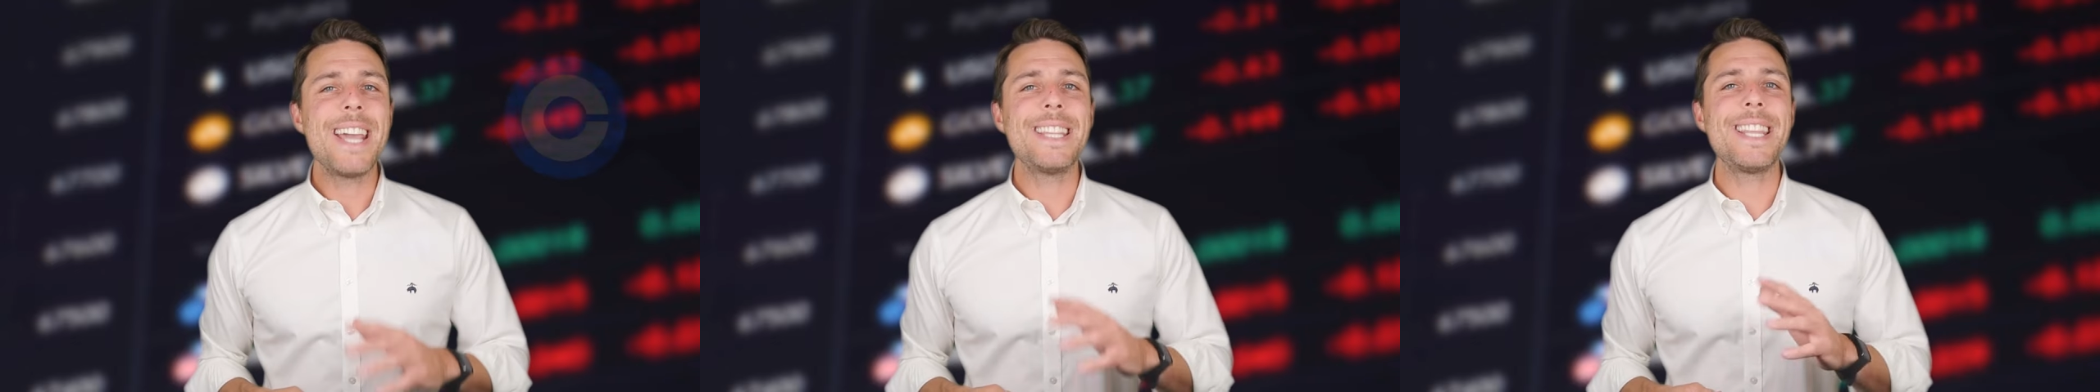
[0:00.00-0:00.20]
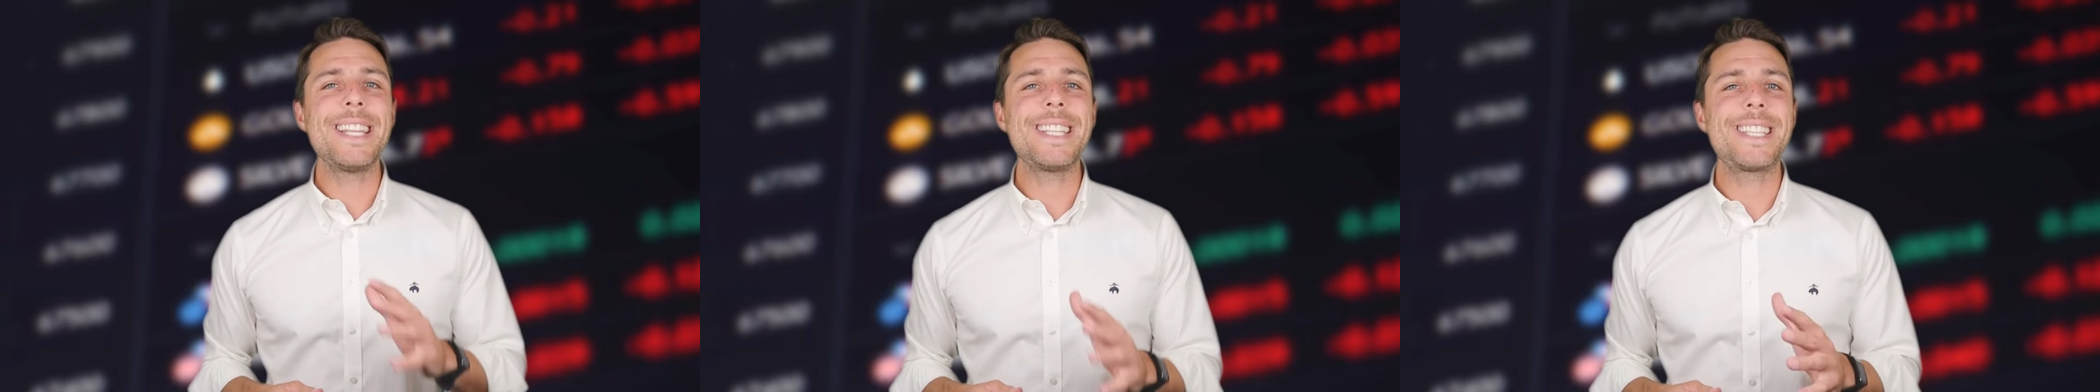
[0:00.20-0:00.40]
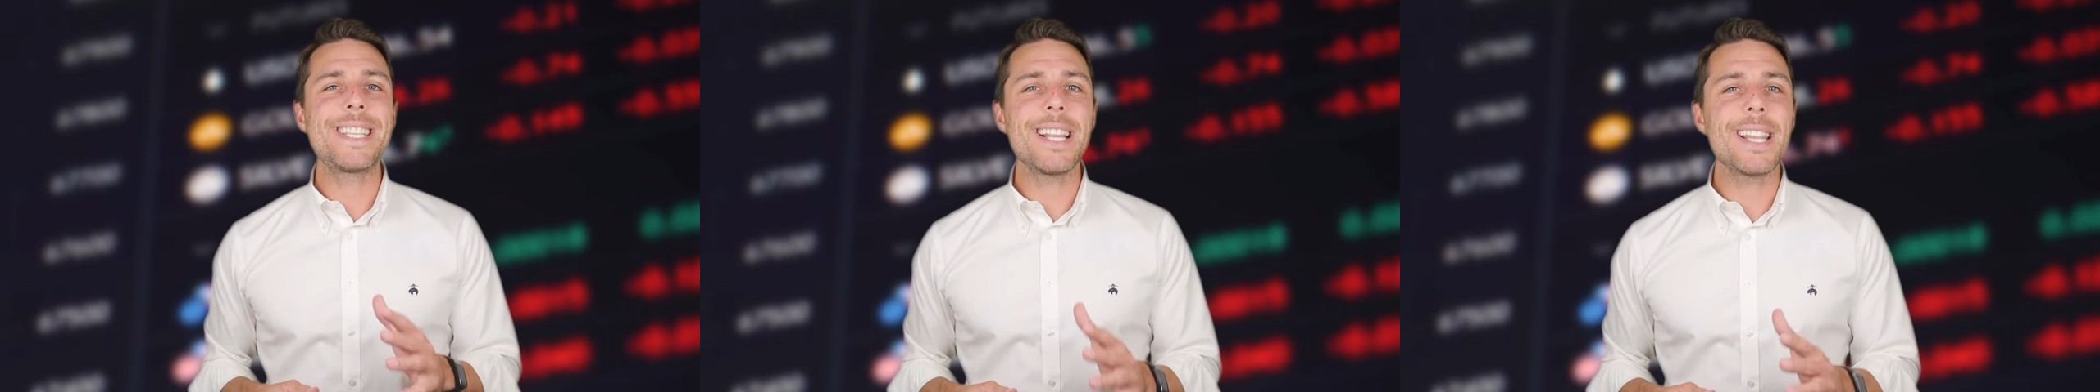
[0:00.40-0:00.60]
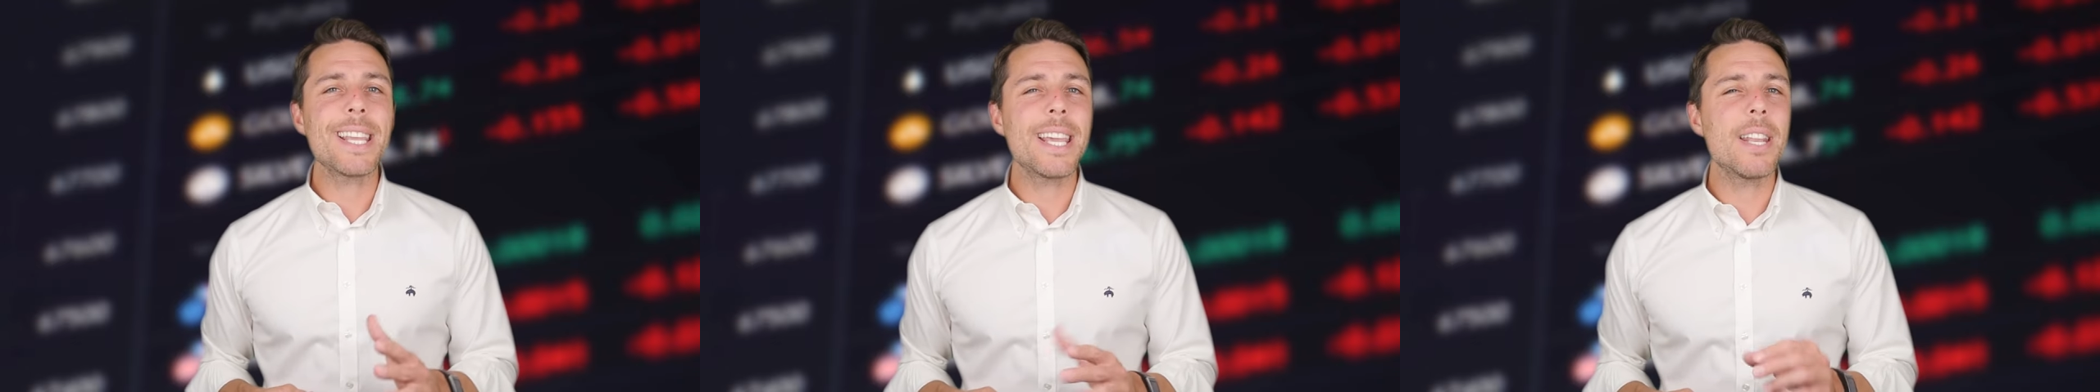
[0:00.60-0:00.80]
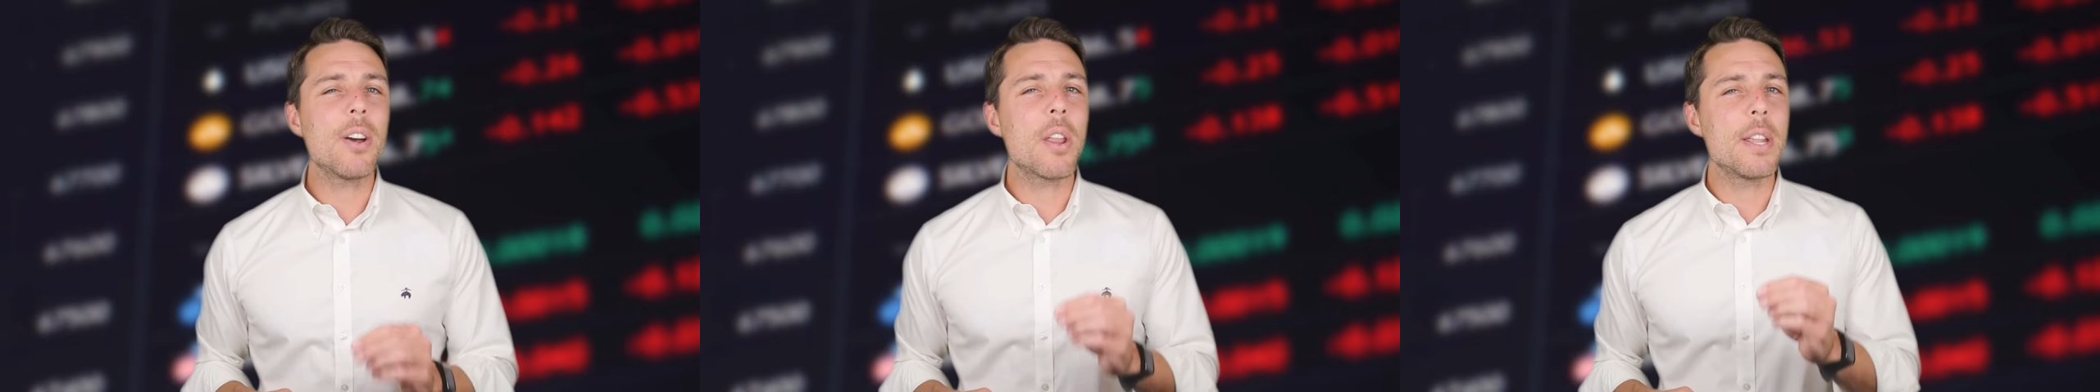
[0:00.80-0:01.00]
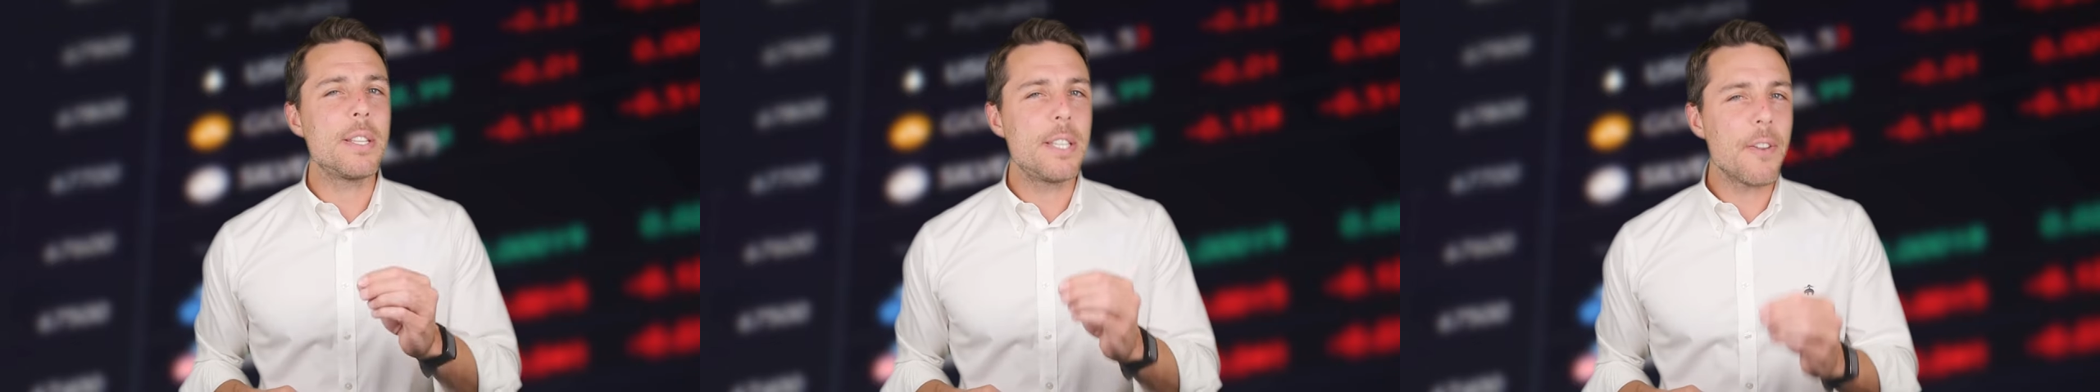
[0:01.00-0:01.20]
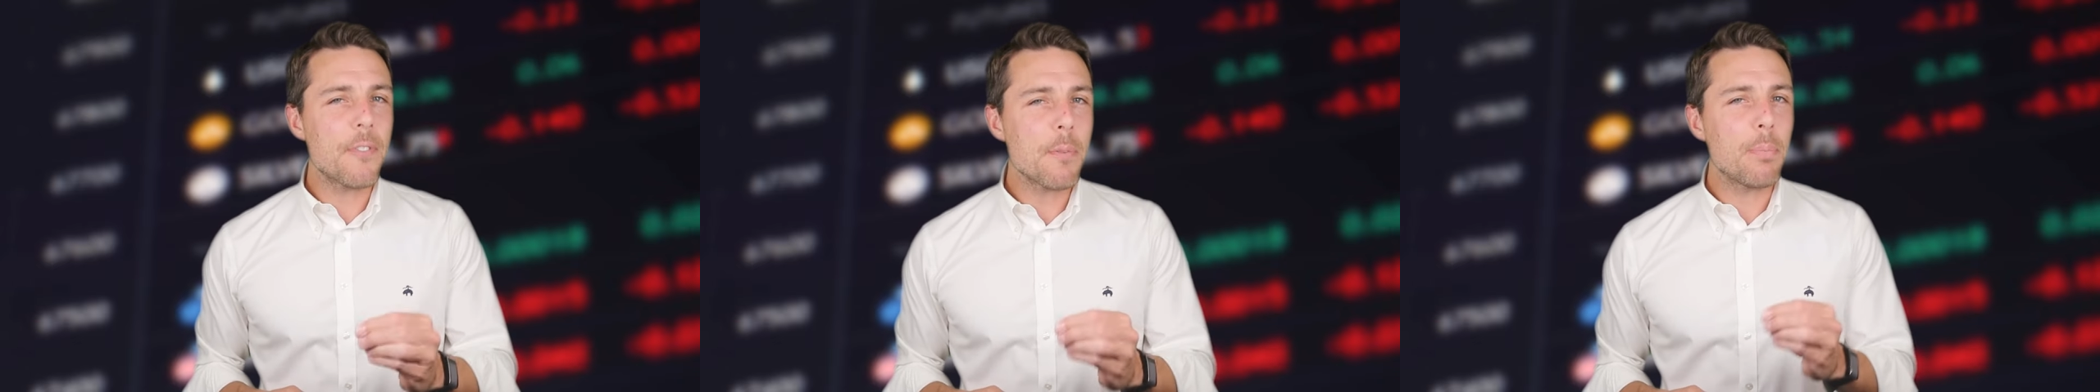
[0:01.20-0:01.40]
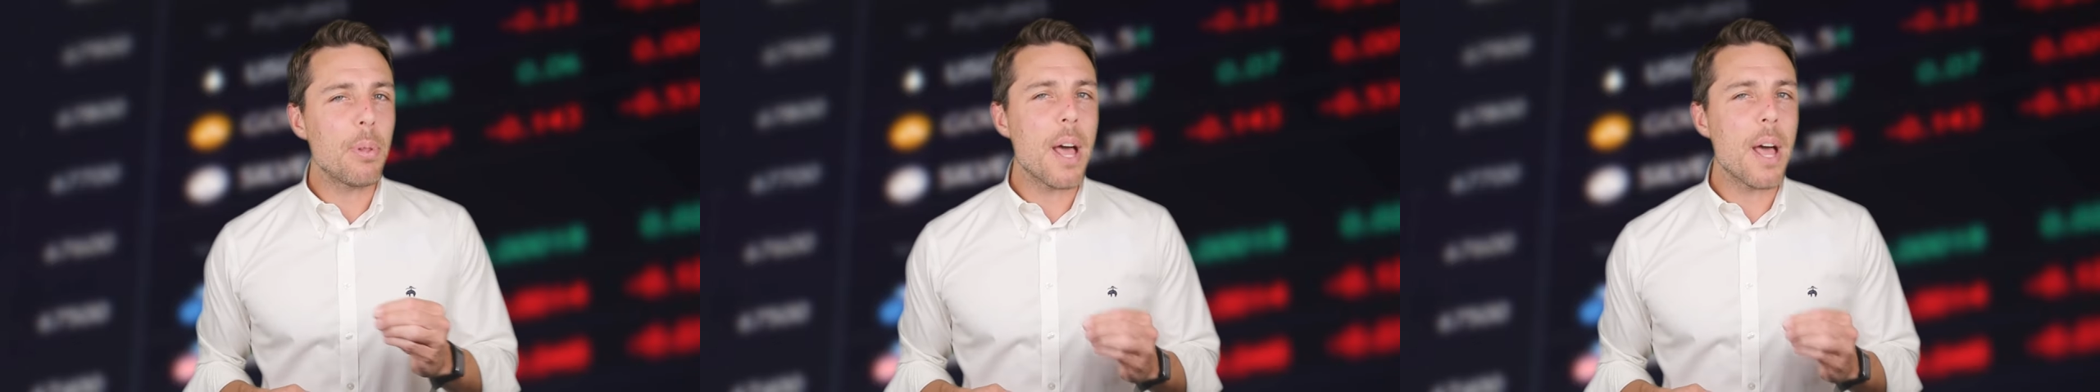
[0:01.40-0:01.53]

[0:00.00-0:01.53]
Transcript: and then selling it on a different